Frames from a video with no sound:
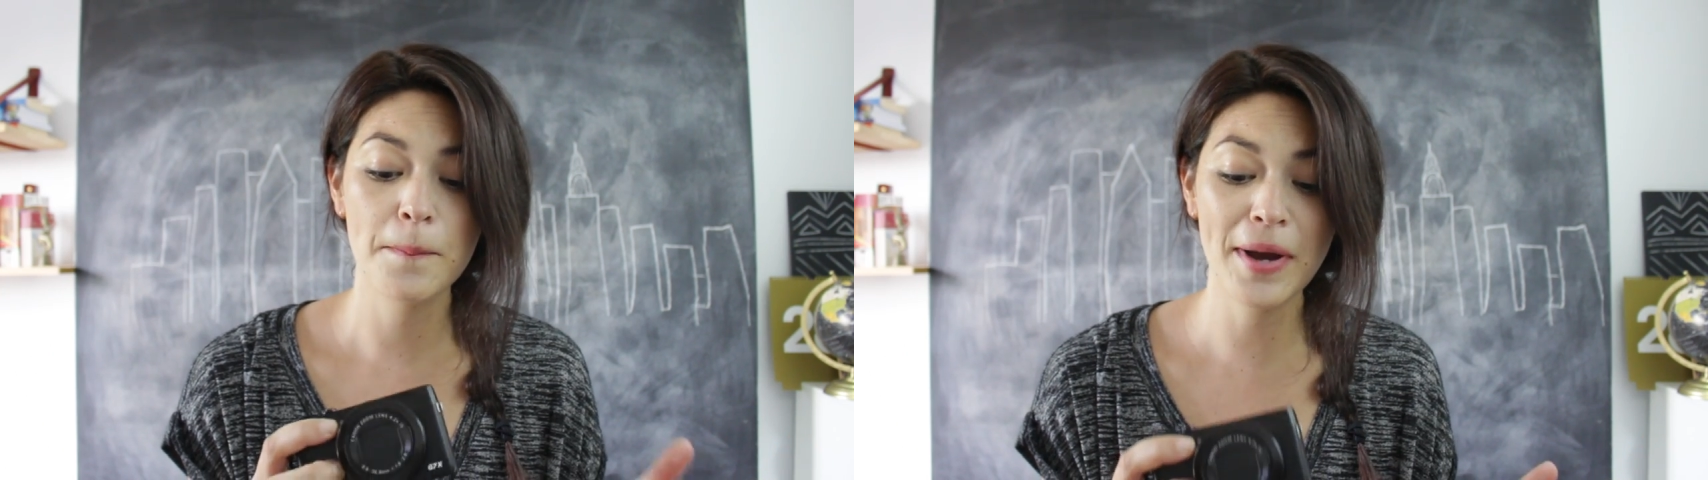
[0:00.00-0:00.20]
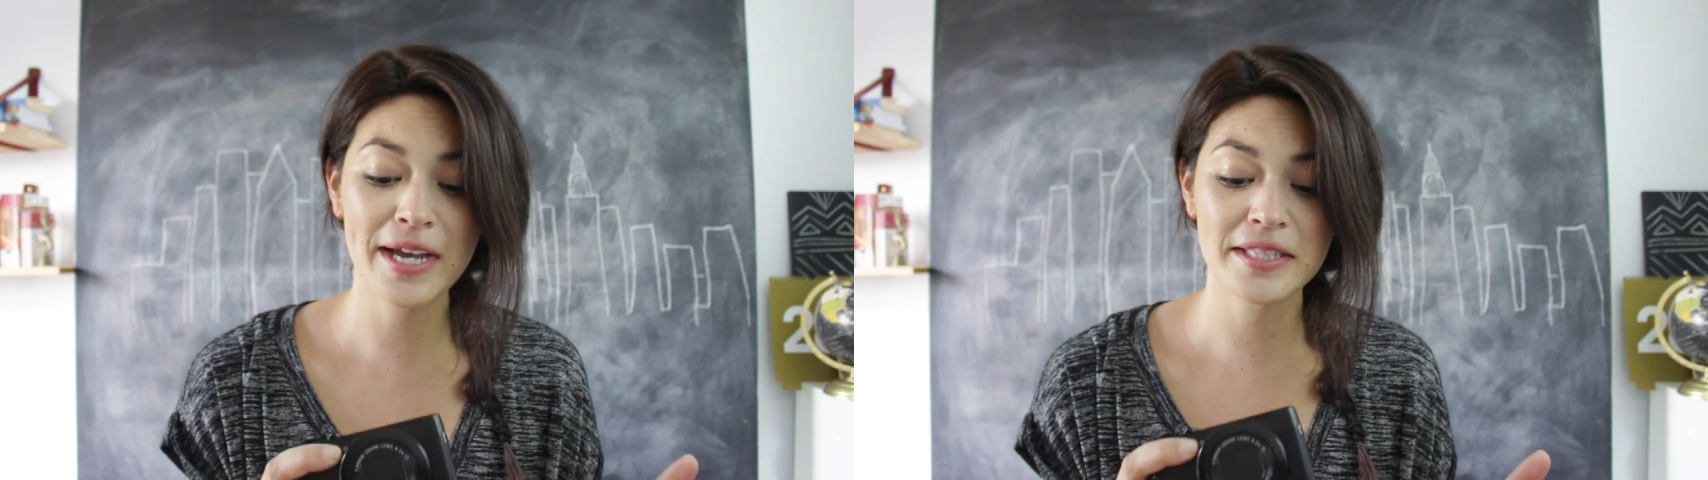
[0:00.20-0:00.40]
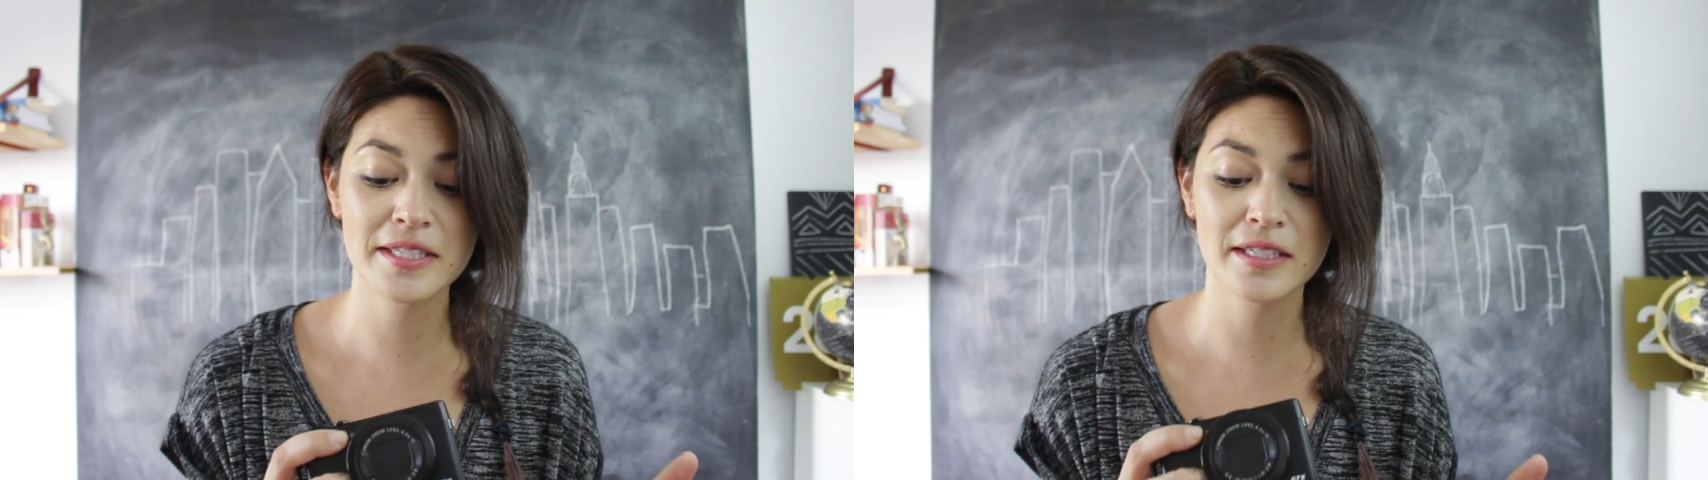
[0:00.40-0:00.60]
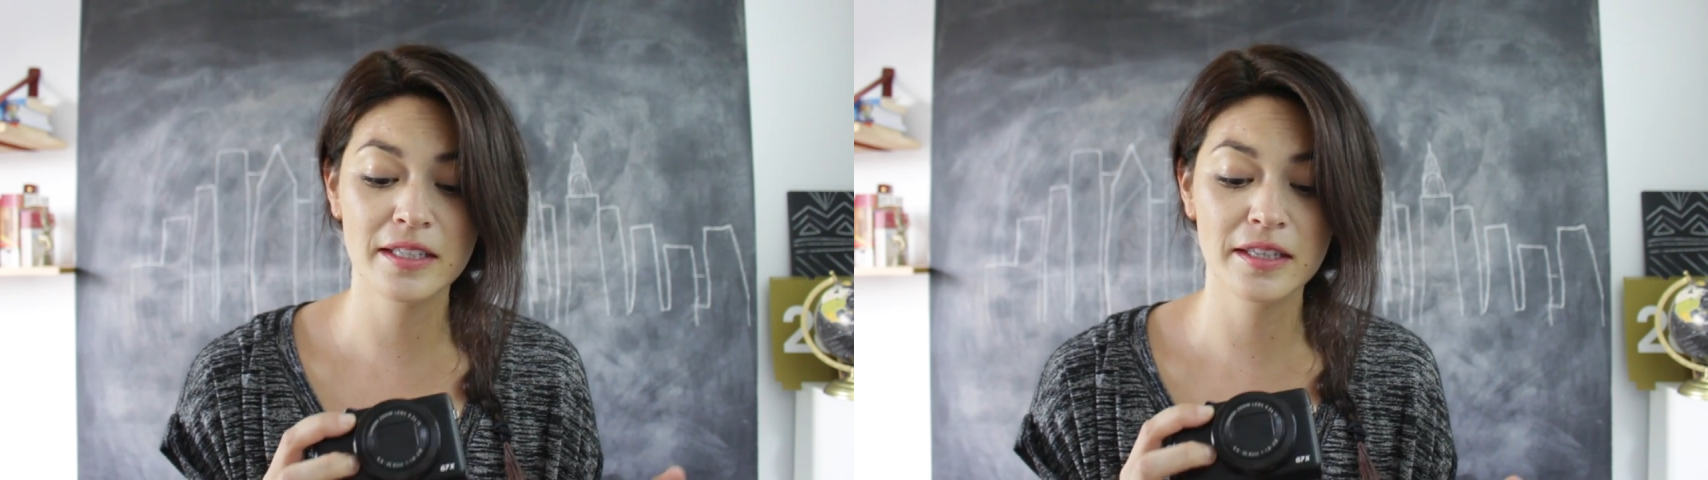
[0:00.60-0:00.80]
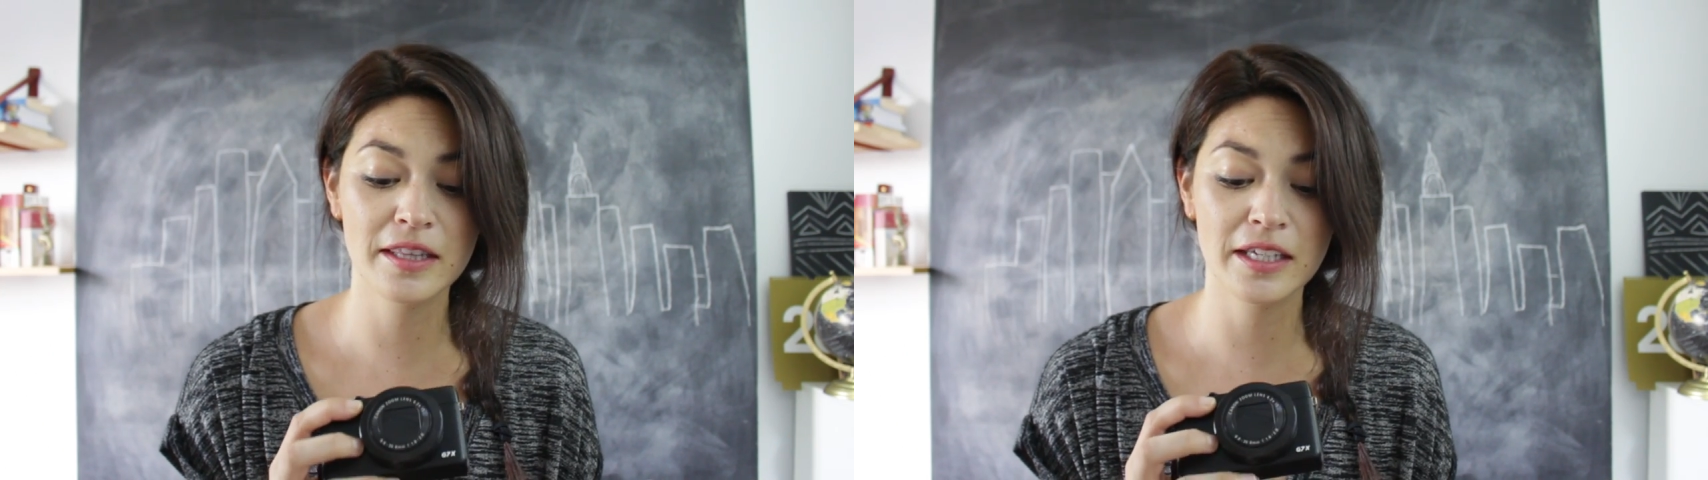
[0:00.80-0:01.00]
but
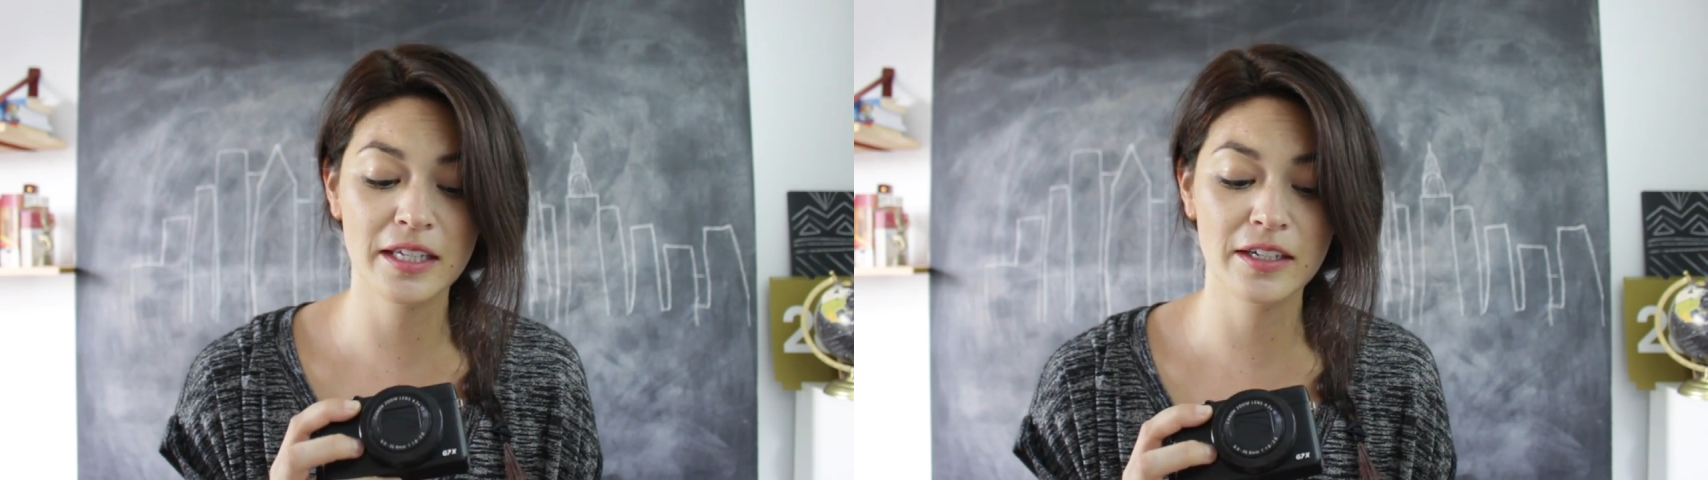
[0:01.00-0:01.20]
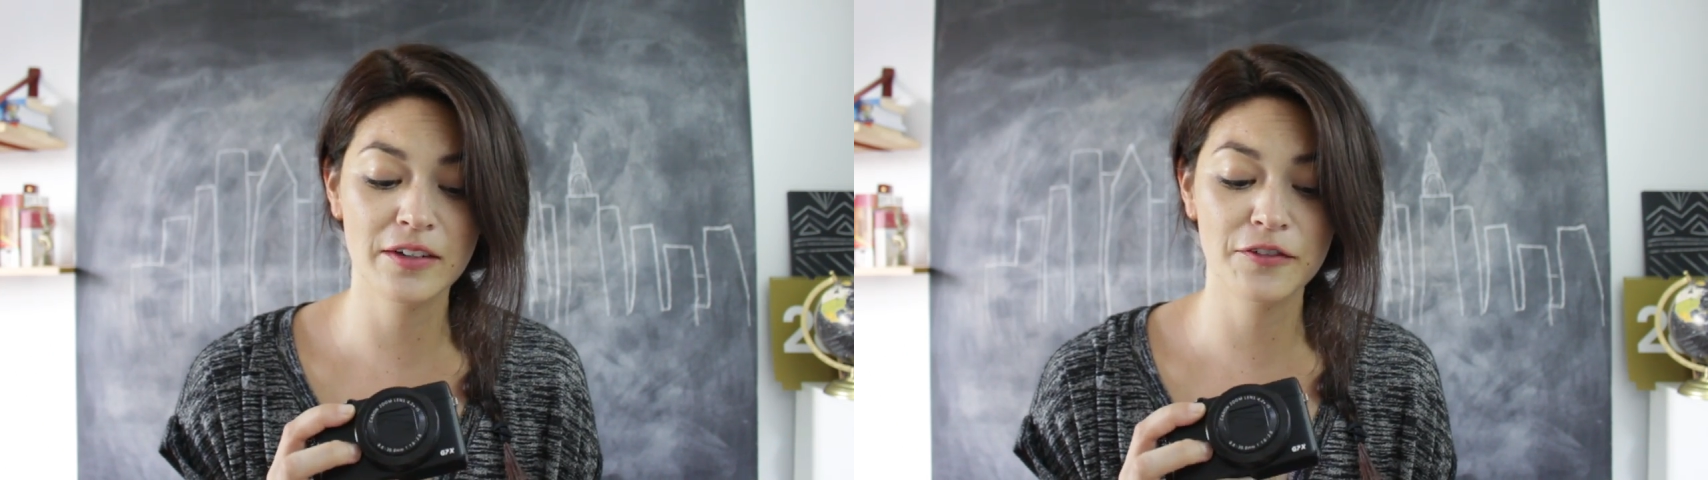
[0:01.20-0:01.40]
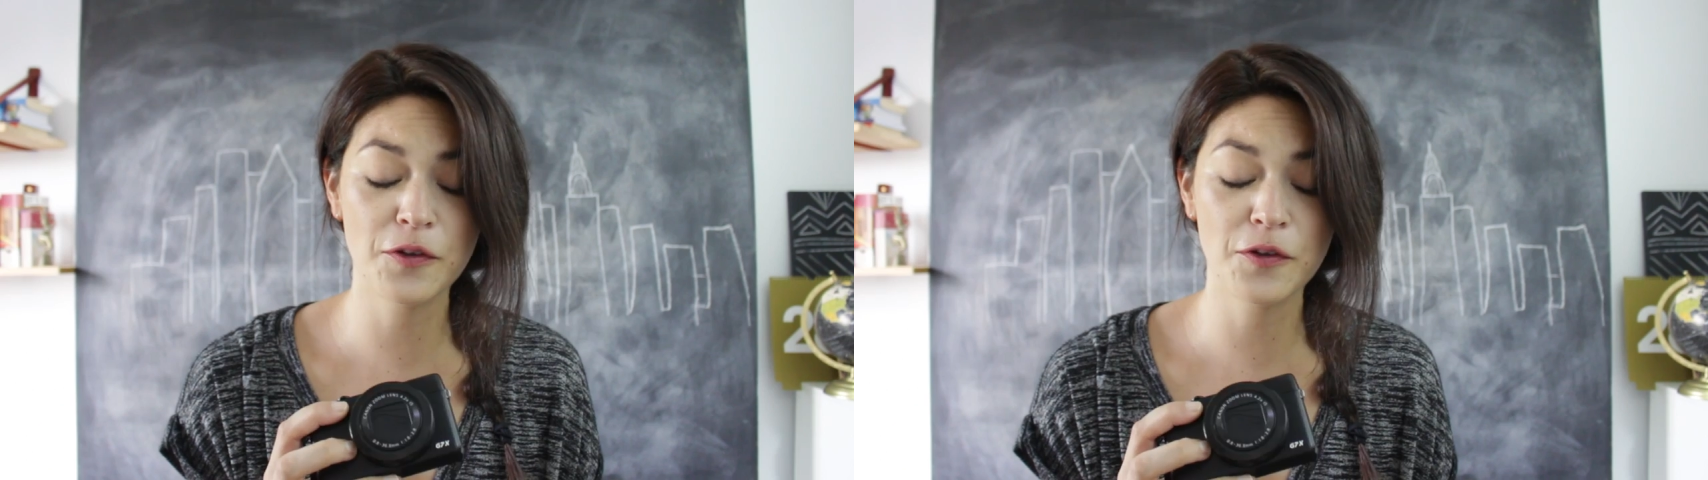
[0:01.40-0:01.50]
the